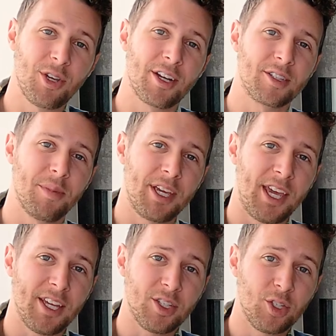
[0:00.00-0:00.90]
teach you how to
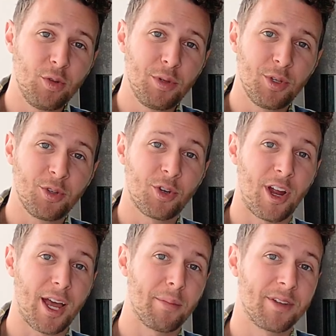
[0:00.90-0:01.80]
make a two balloon
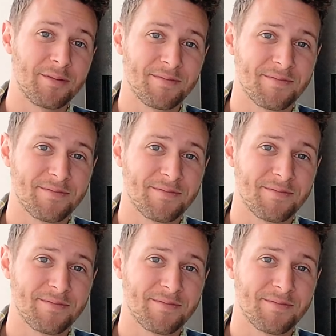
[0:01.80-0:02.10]
crab.